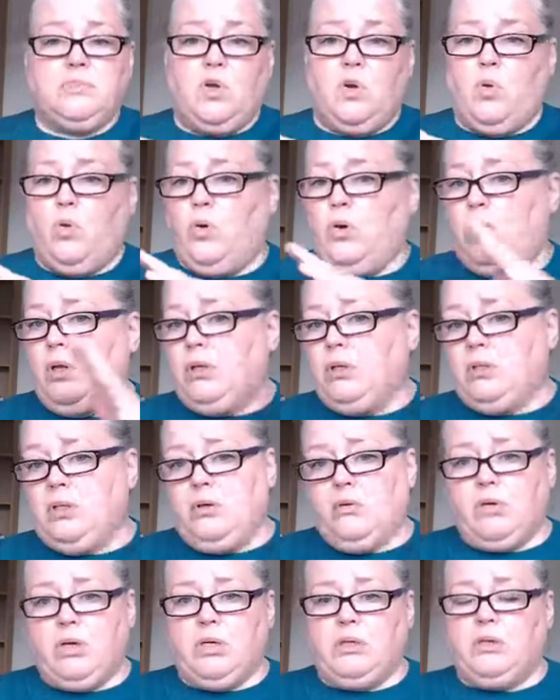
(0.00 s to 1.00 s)
or
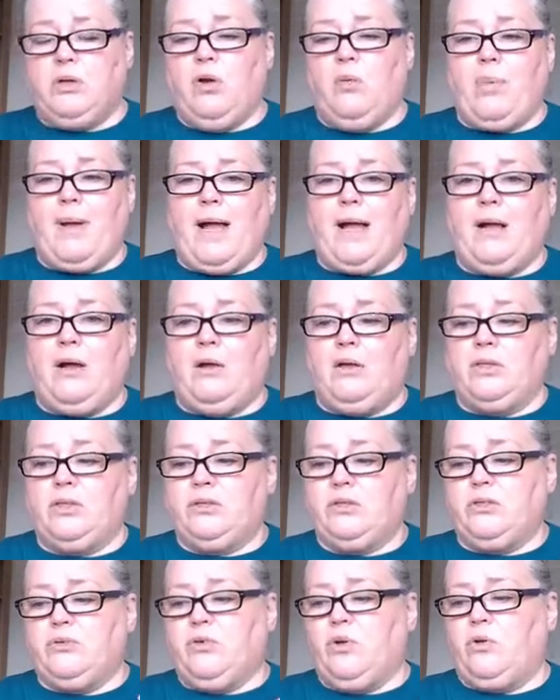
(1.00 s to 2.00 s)
you can go back on
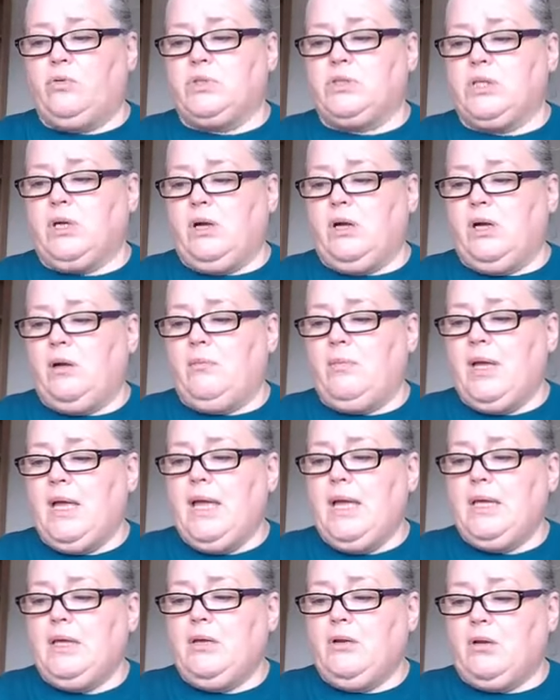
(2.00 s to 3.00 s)
in your own time.
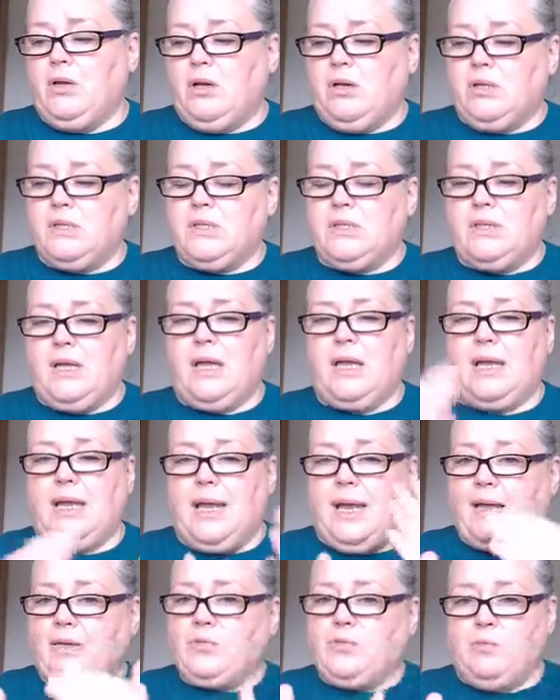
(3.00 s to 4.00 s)
You can also then
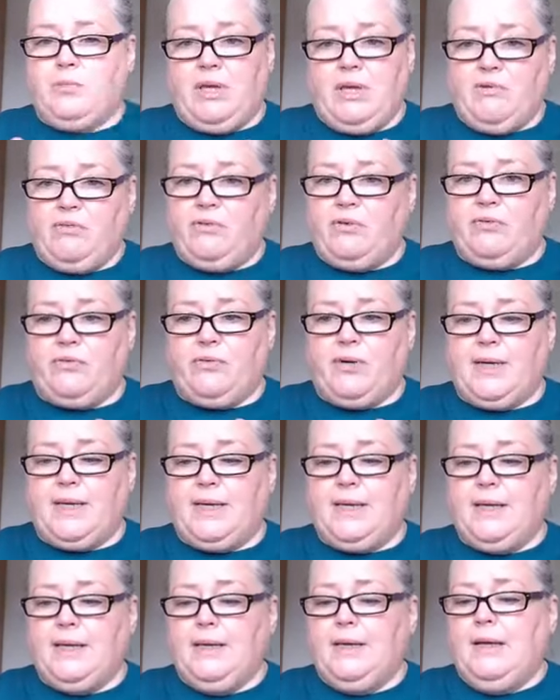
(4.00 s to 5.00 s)
connect with me for
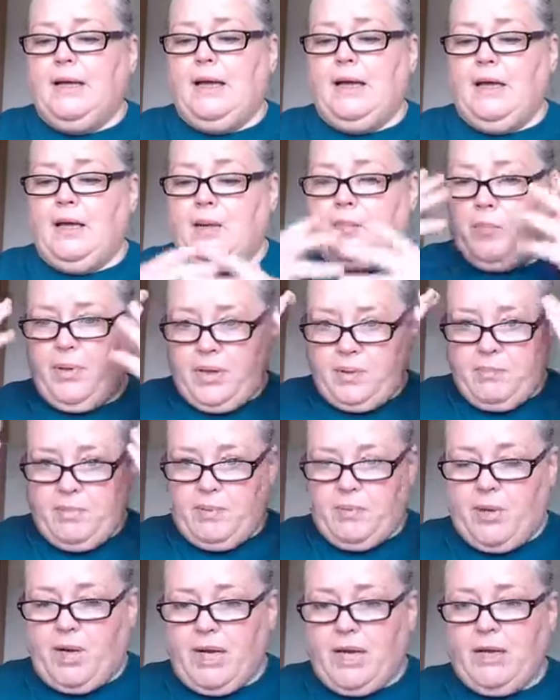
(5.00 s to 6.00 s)
free, pick my
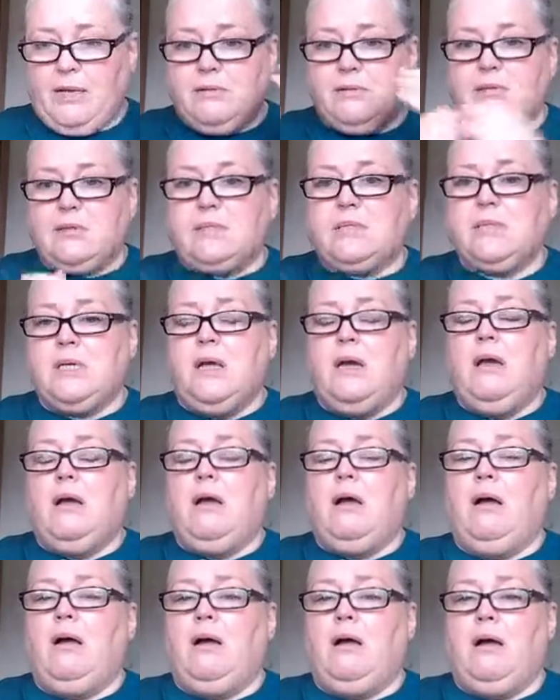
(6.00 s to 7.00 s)
brains.
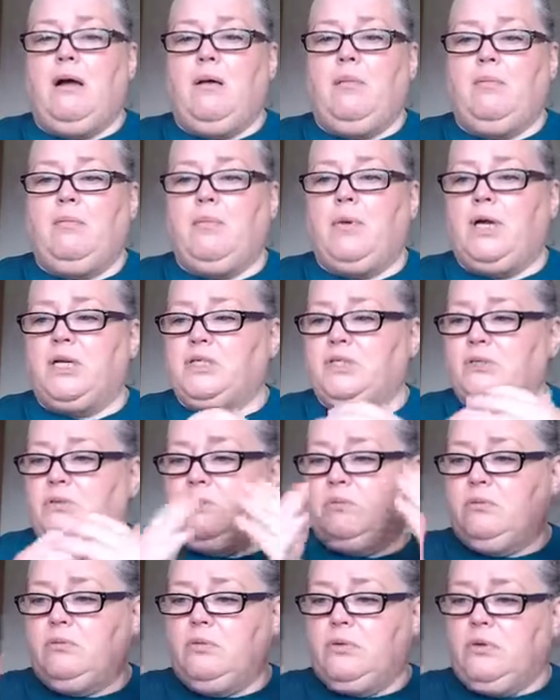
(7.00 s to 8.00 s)
I
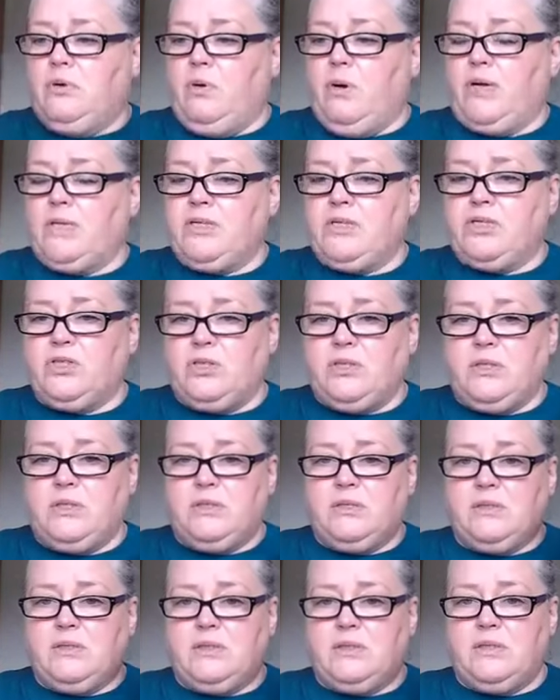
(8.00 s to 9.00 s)
do
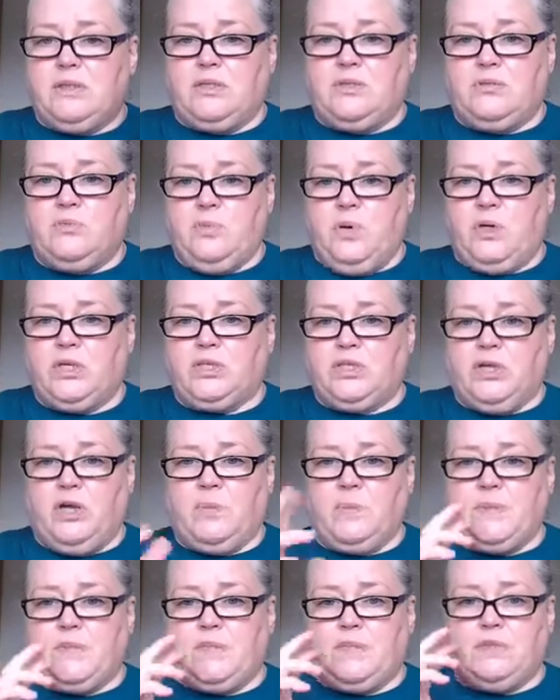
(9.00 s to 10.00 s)
questions, I do
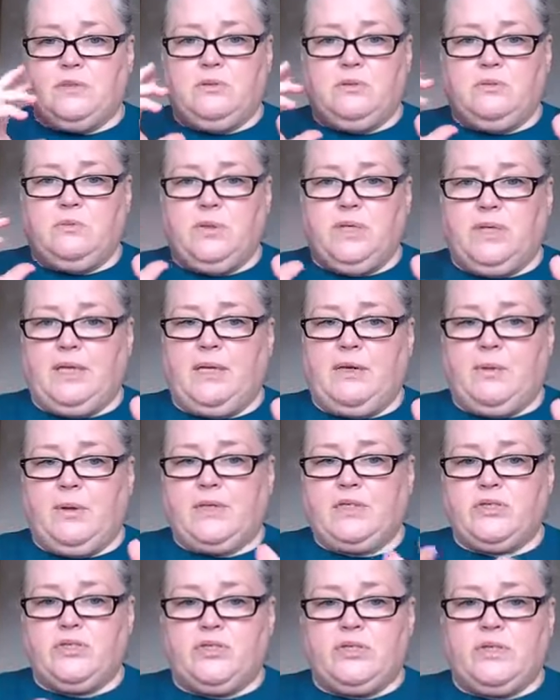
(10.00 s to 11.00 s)
workshops, I do weekly
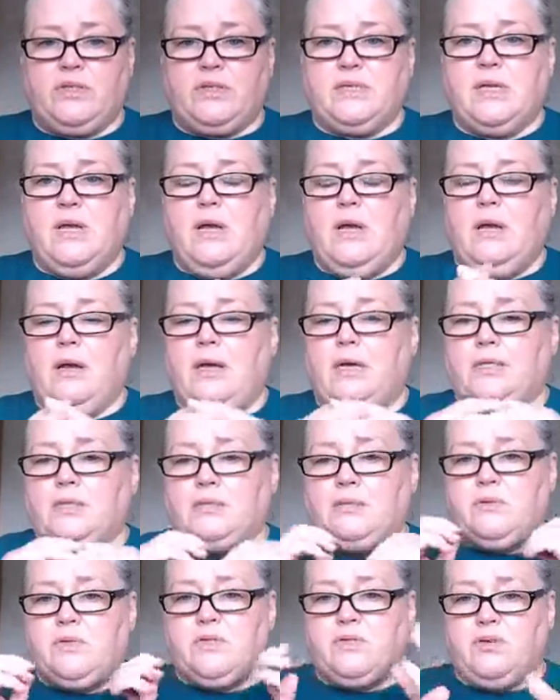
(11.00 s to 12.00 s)
questions, I
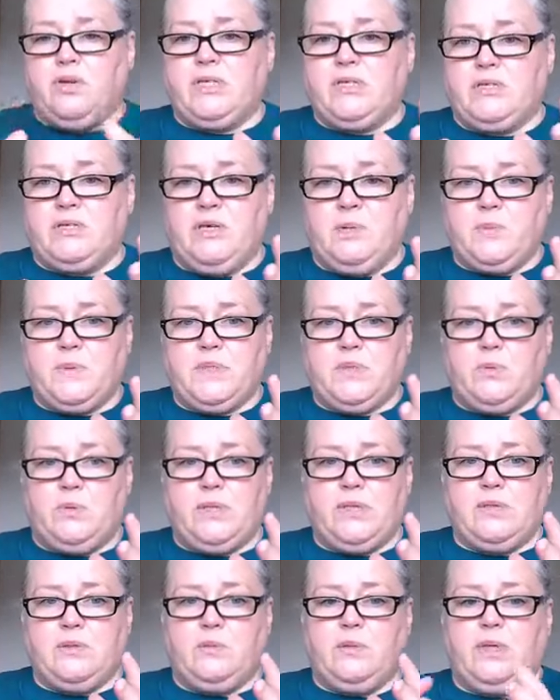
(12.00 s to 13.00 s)
do stress tips
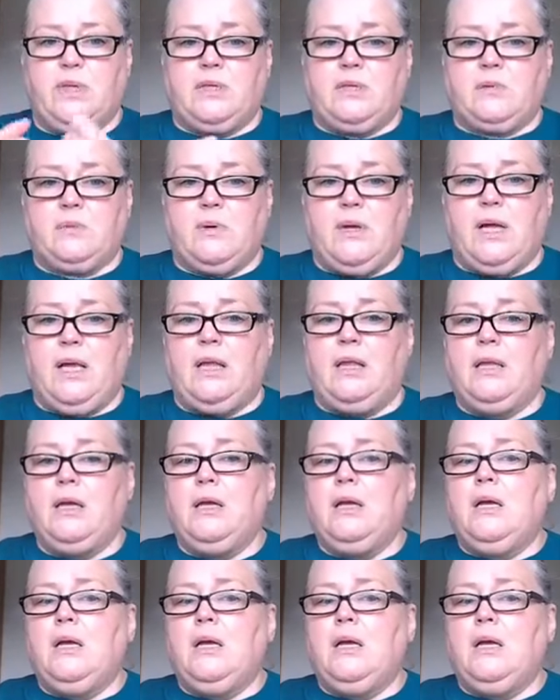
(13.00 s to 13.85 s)
twice a week as well.